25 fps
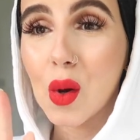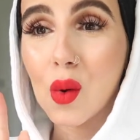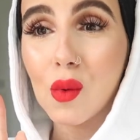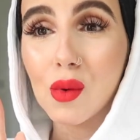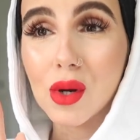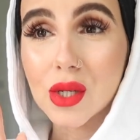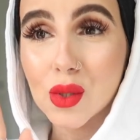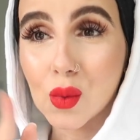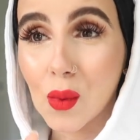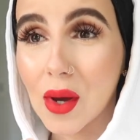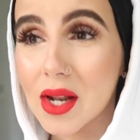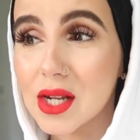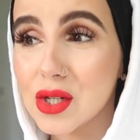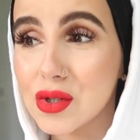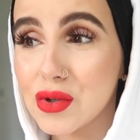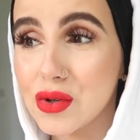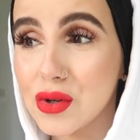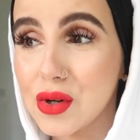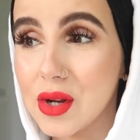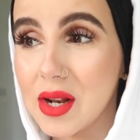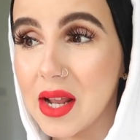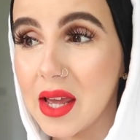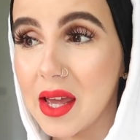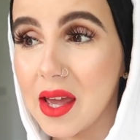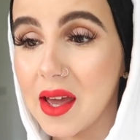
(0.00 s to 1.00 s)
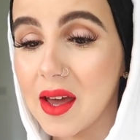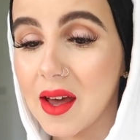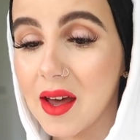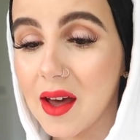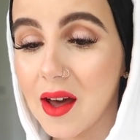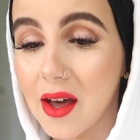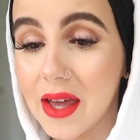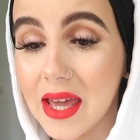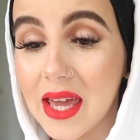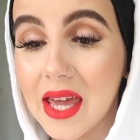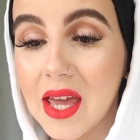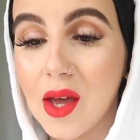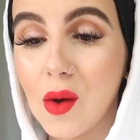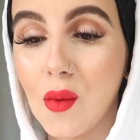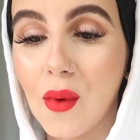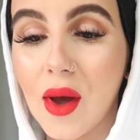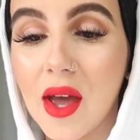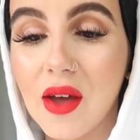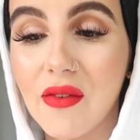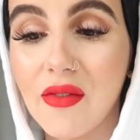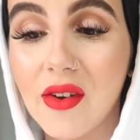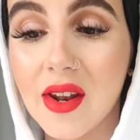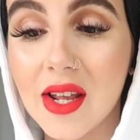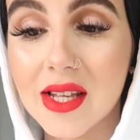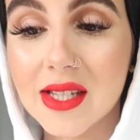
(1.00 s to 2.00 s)
was well and truly a heat
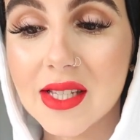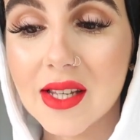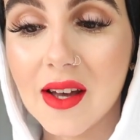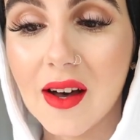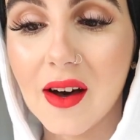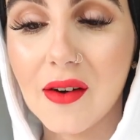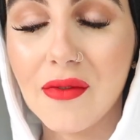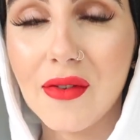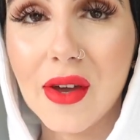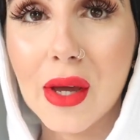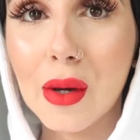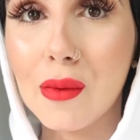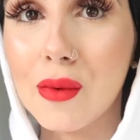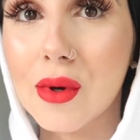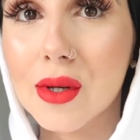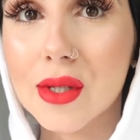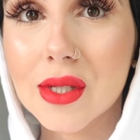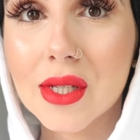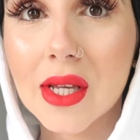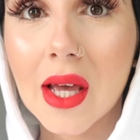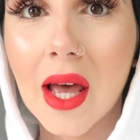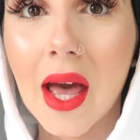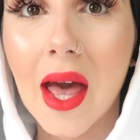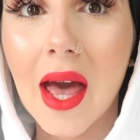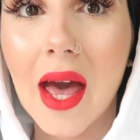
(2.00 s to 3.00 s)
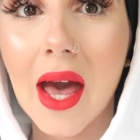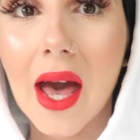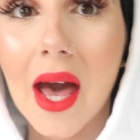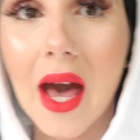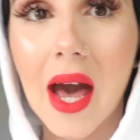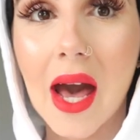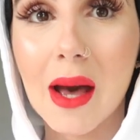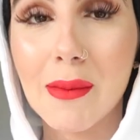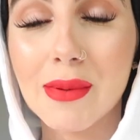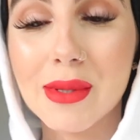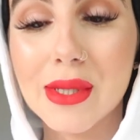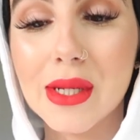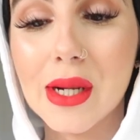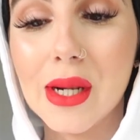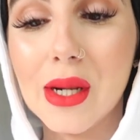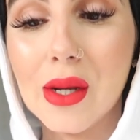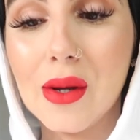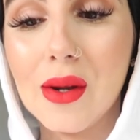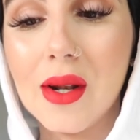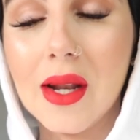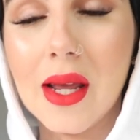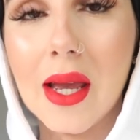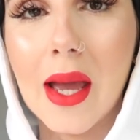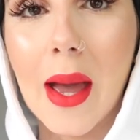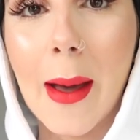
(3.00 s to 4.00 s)
wave in itself it was
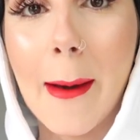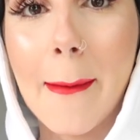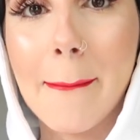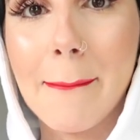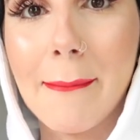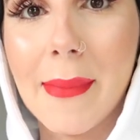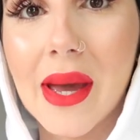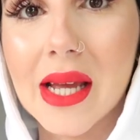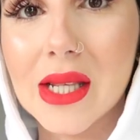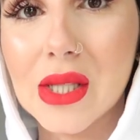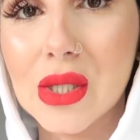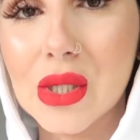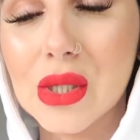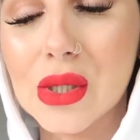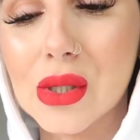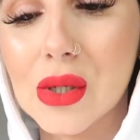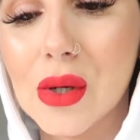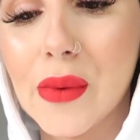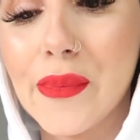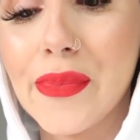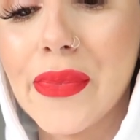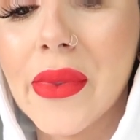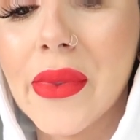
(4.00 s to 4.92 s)
absolutely mental